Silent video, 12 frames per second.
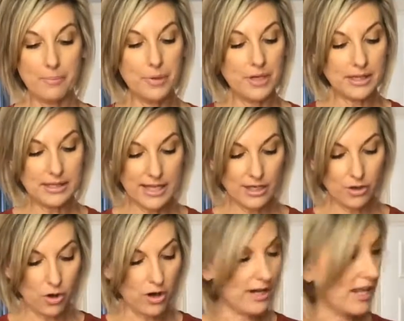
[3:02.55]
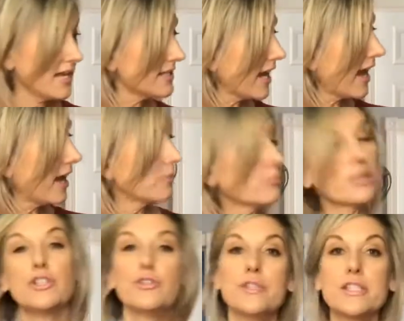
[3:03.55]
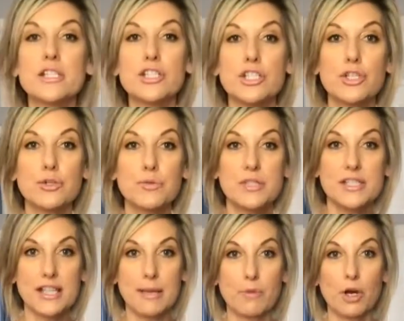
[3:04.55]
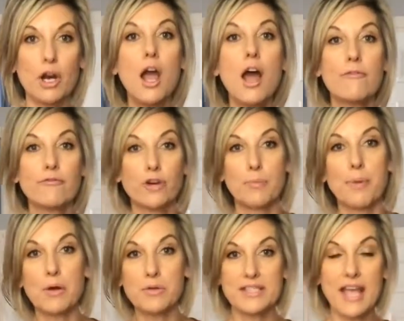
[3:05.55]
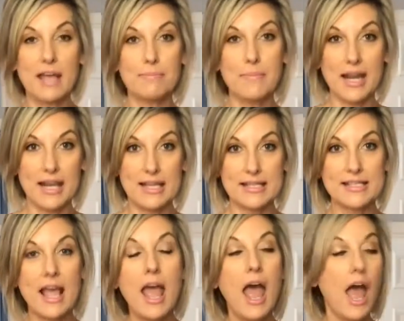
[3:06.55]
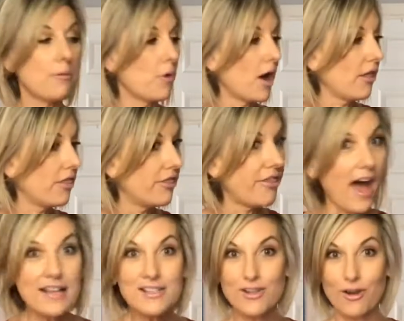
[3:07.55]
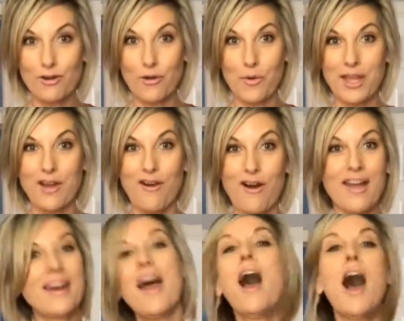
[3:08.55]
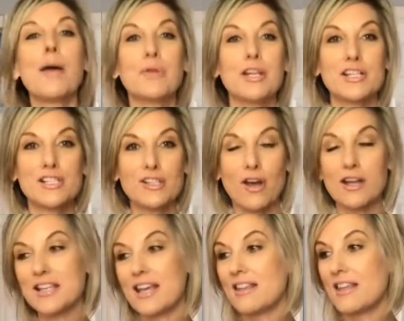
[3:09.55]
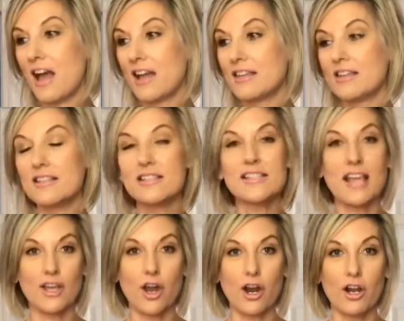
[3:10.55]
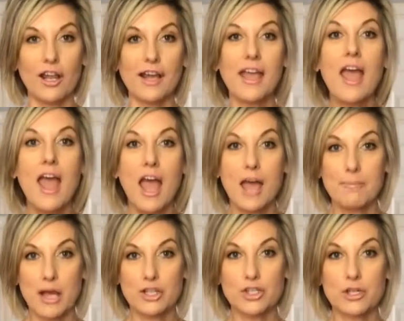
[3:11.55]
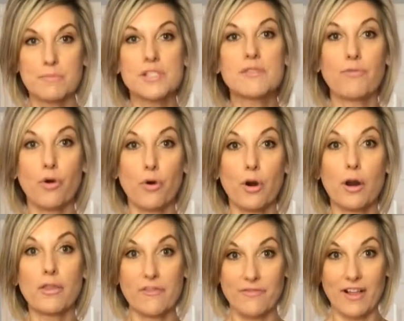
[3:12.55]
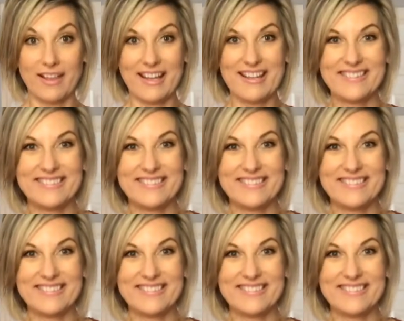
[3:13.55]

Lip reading: put a lid on it and reduce it to simmer for about 10 minutes. And while that's all going on, I'm gonna saute the onions and garlic and mushrooms for the filling.